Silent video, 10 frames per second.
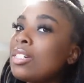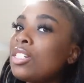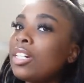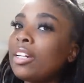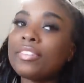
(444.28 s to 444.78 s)

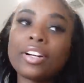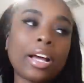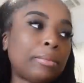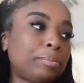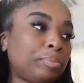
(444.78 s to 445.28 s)
Shit, I
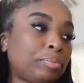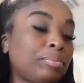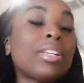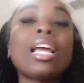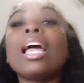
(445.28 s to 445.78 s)
forgot.
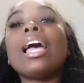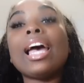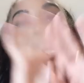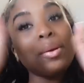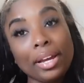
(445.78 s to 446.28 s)

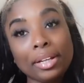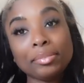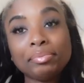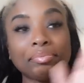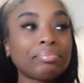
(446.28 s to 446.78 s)

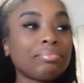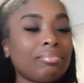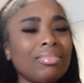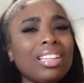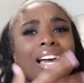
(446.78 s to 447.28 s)
Anyway,
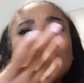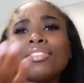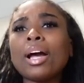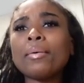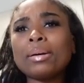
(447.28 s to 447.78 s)
I
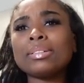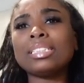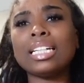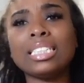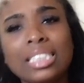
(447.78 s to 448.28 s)
forgot what I was saying.